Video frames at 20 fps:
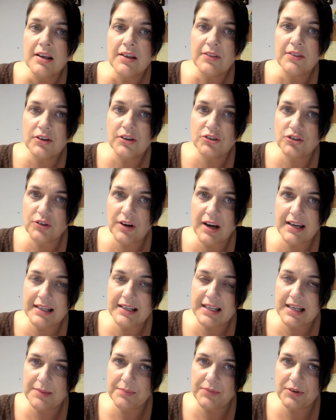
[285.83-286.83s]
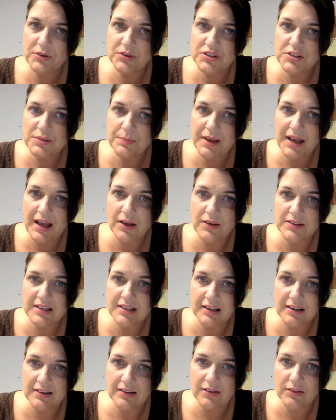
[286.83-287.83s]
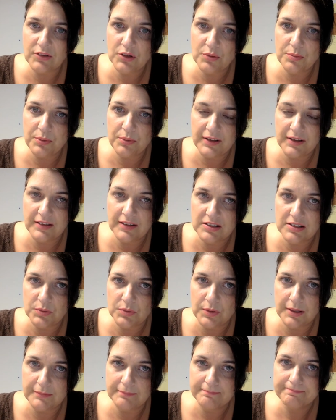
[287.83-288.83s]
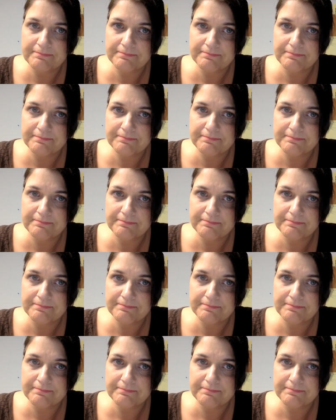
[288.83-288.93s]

They're trying to keep their spouse out of the loop on this one.